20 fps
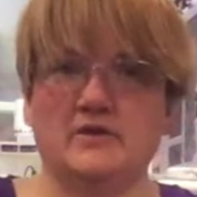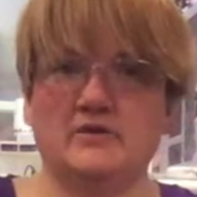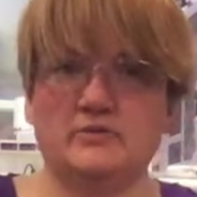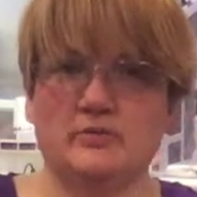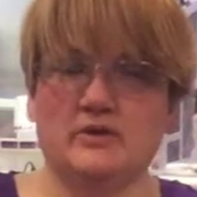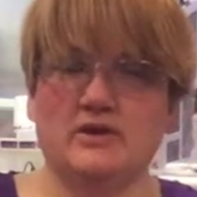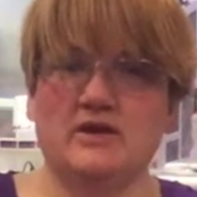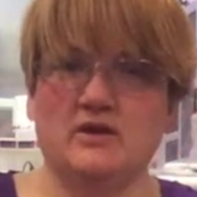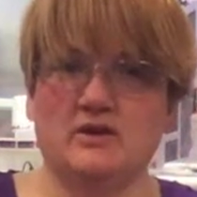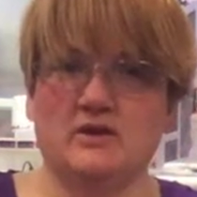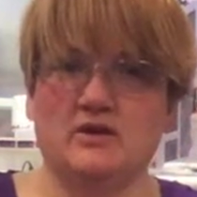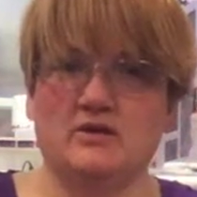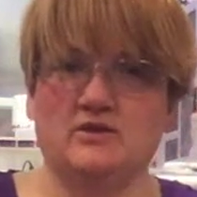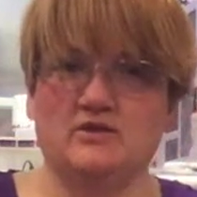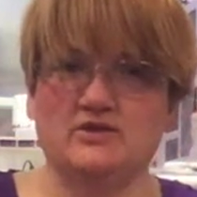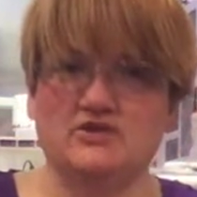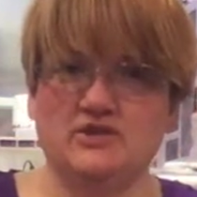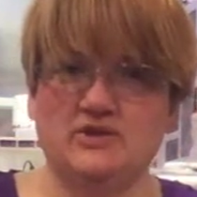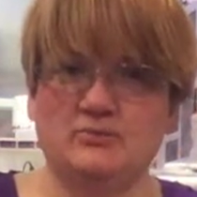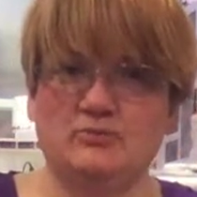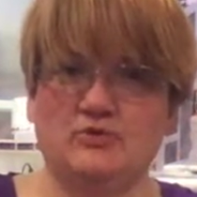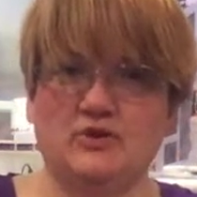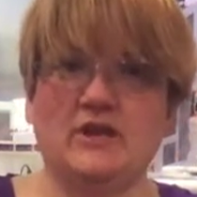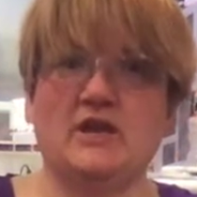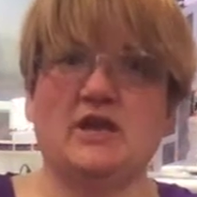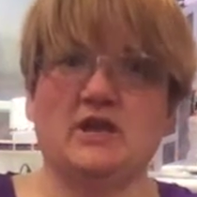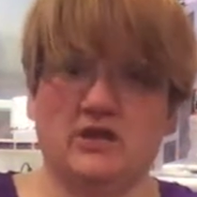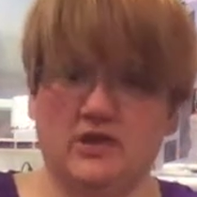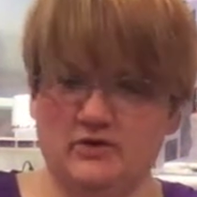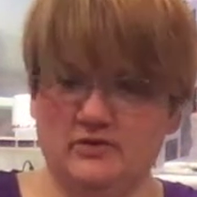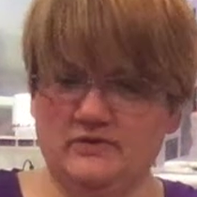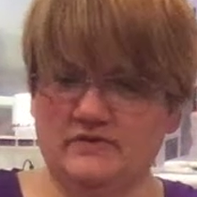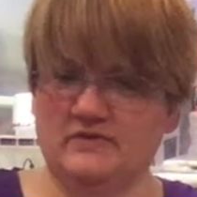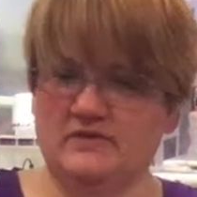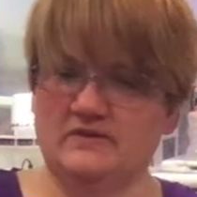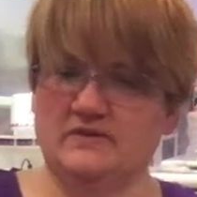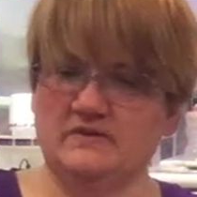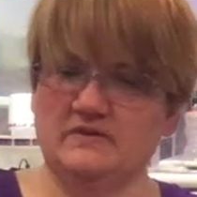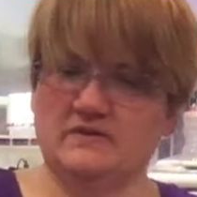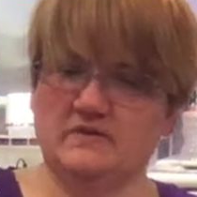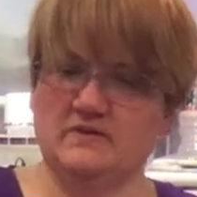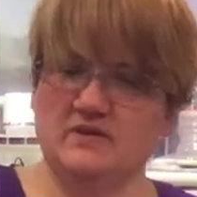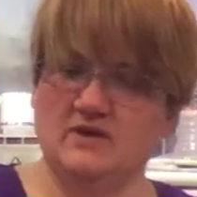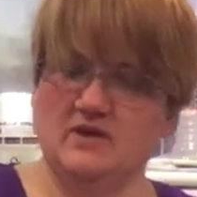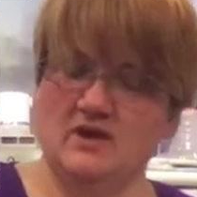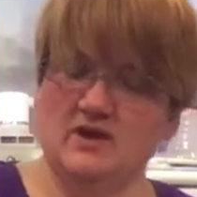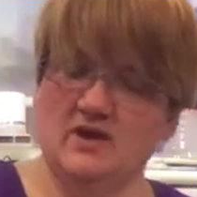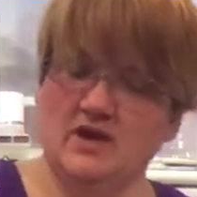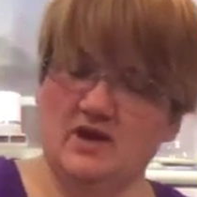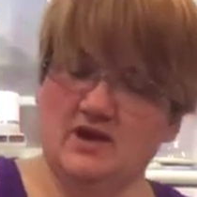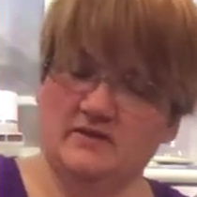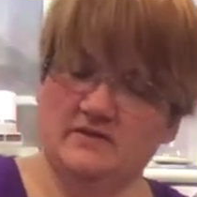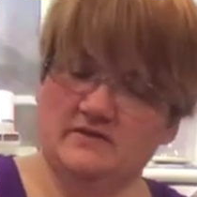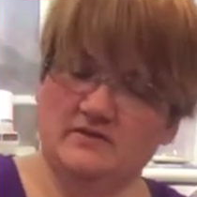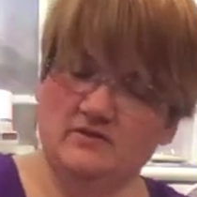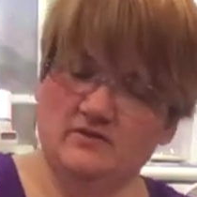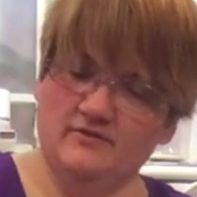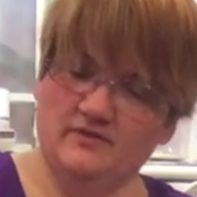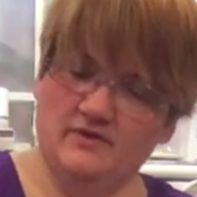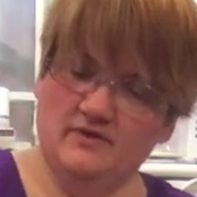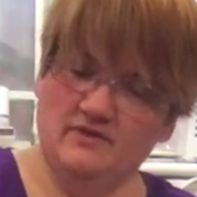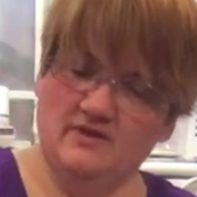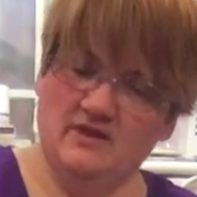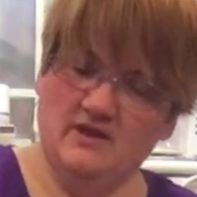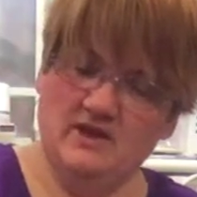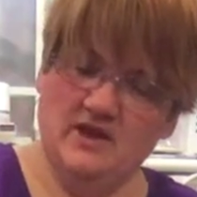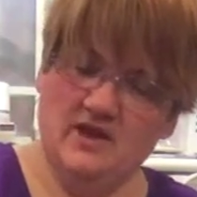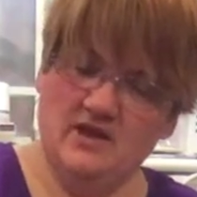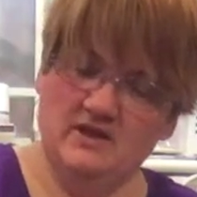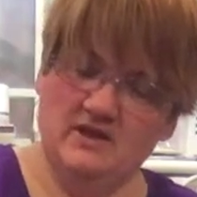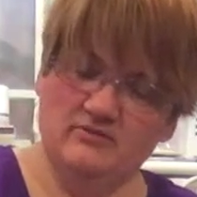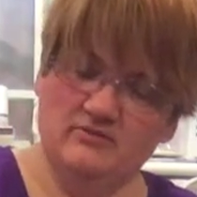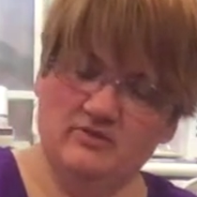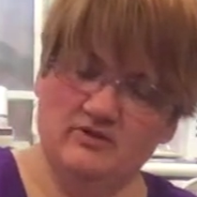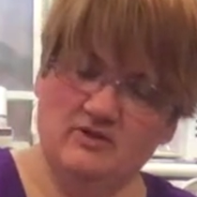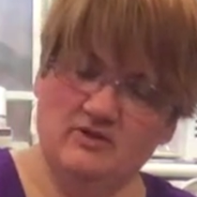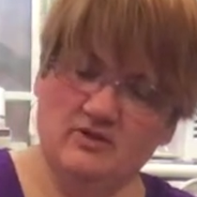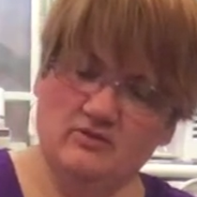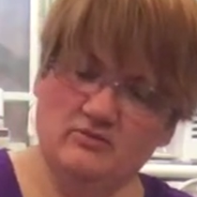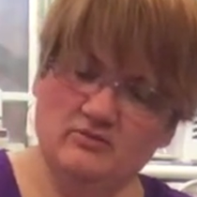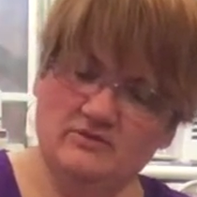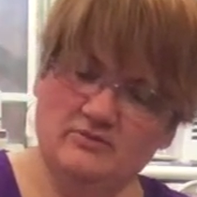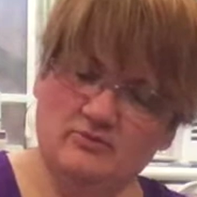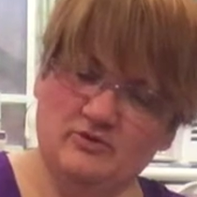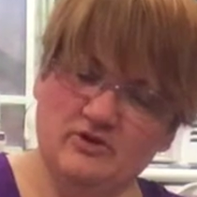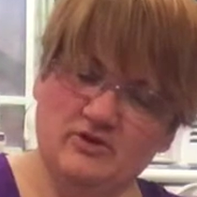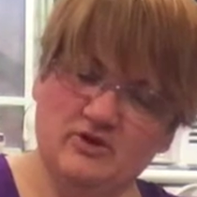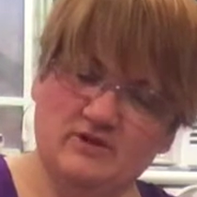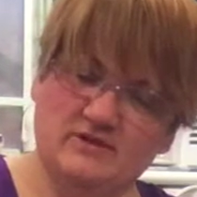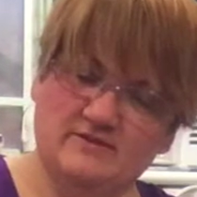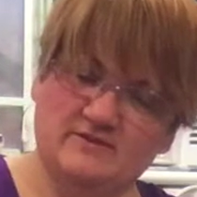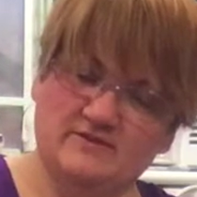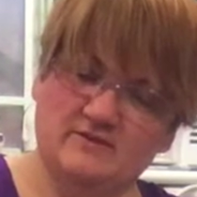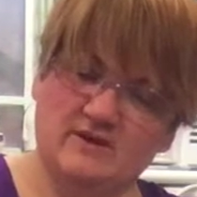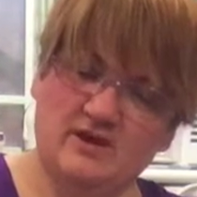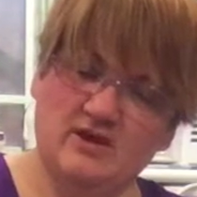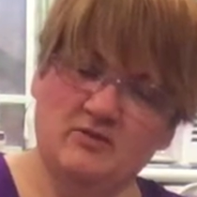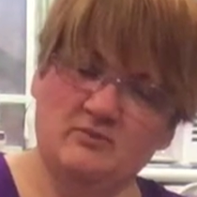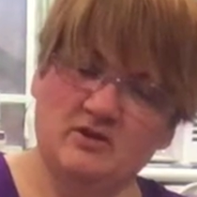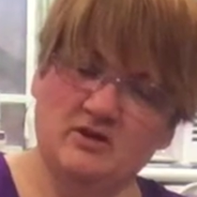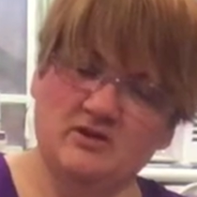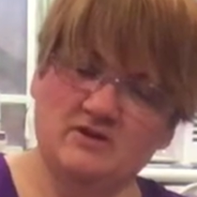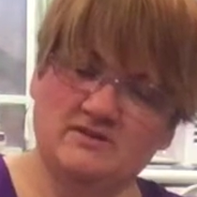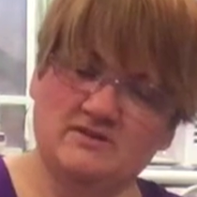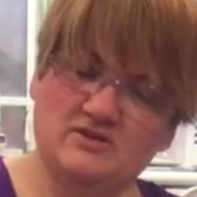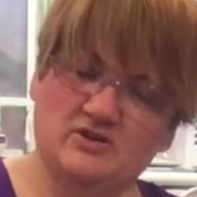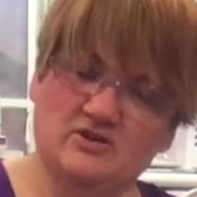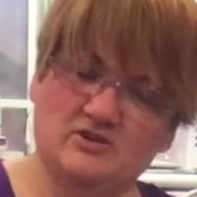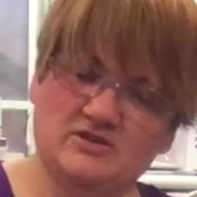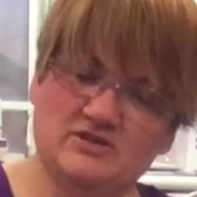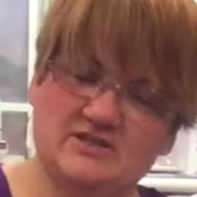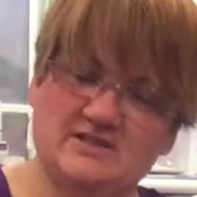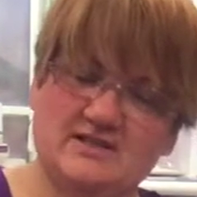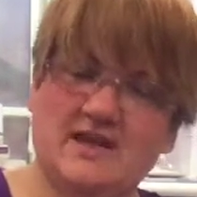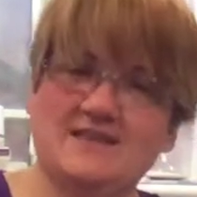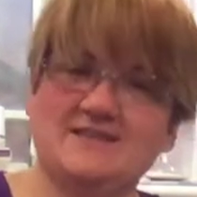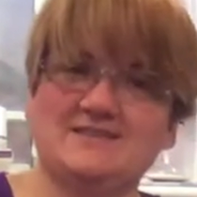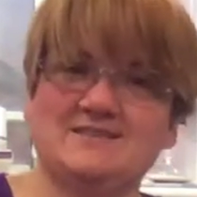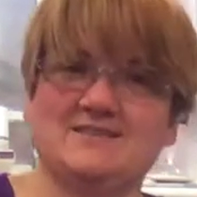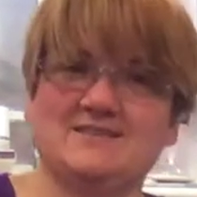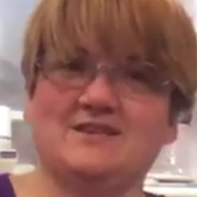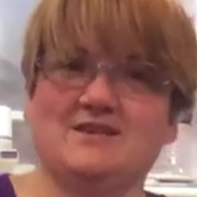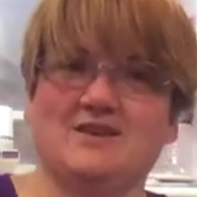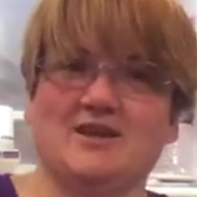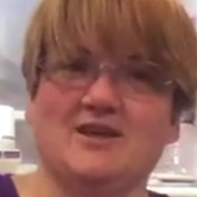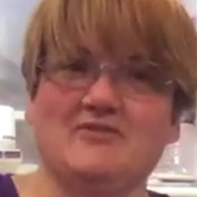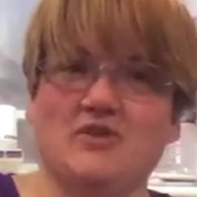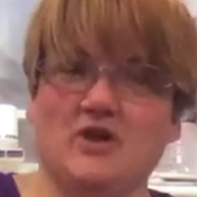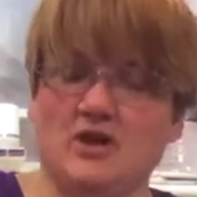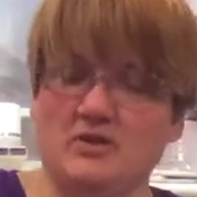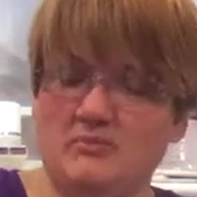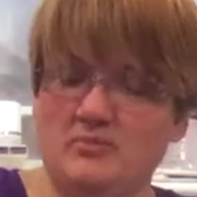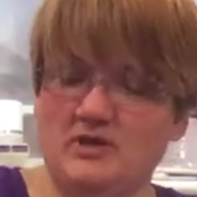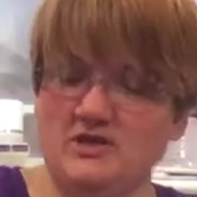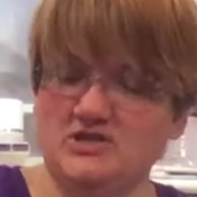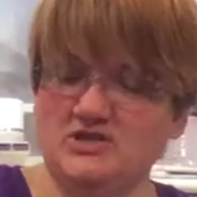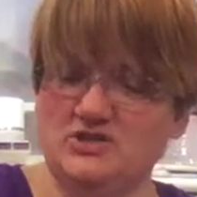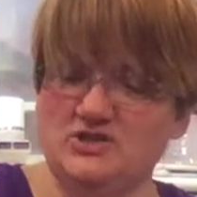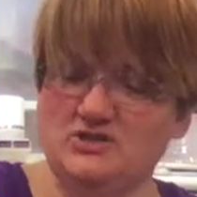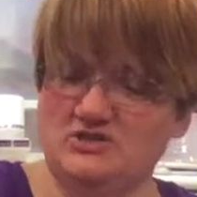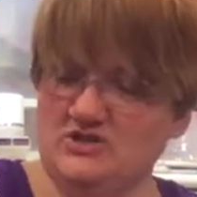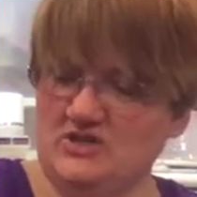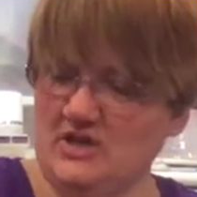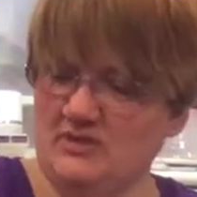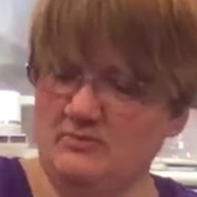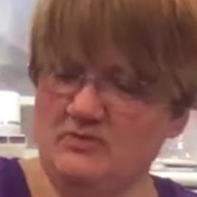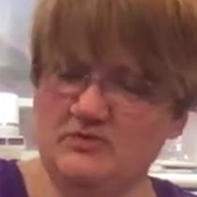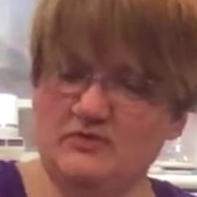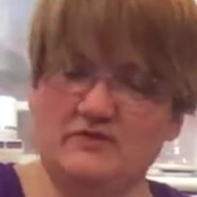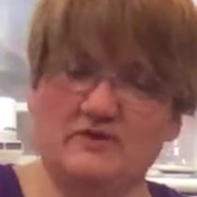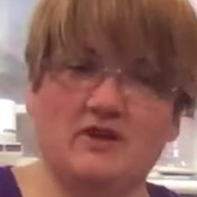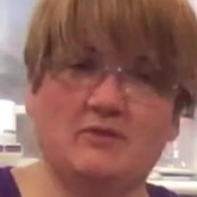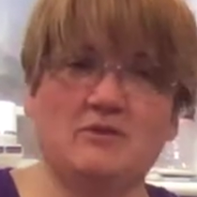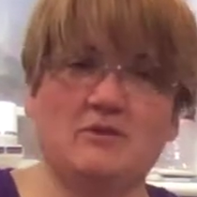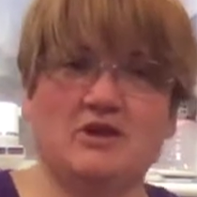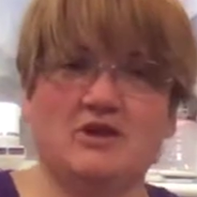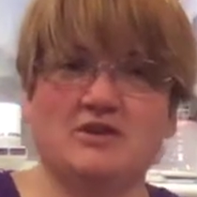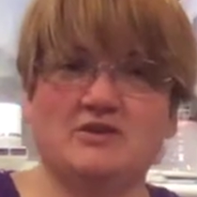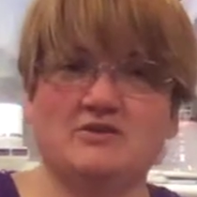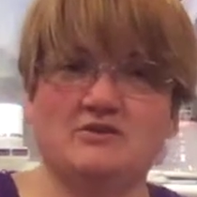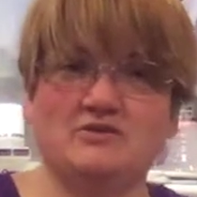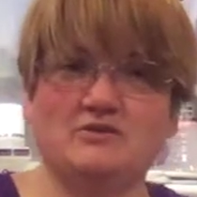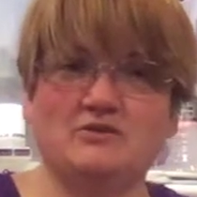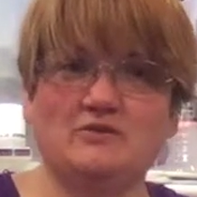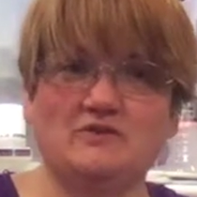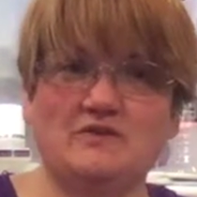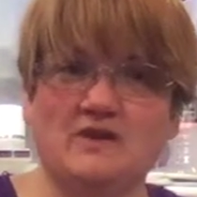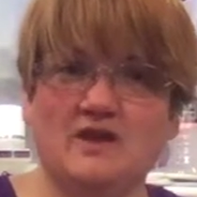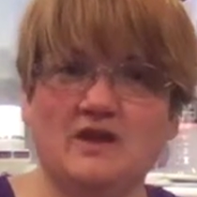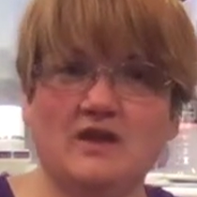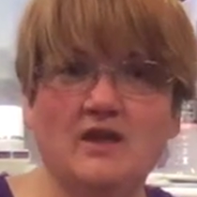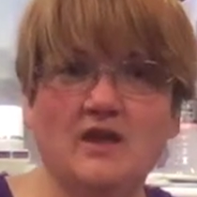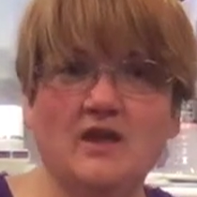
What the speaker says: $20 cheap one, useless. So far, the $83 looks pretty good. So now I'm going to start testing. I've got a bunch of new shampoos coming on Tuesday.